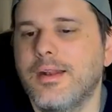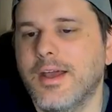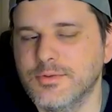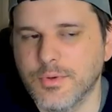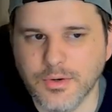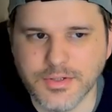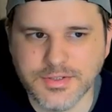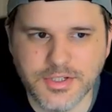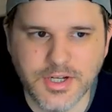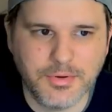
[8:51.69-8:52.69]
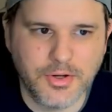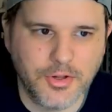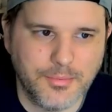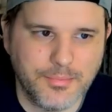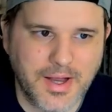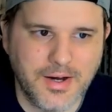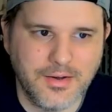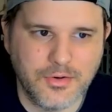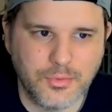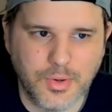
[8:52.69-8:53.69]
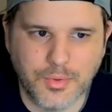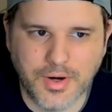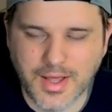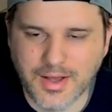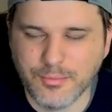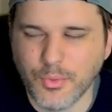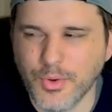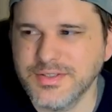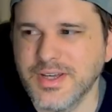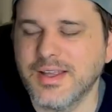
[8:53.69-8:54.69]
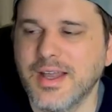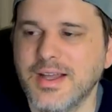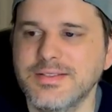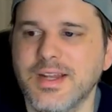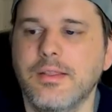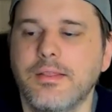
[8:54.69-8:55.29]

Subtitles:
Next, we're going to go to CJ McCollum, higher than 21.5 points against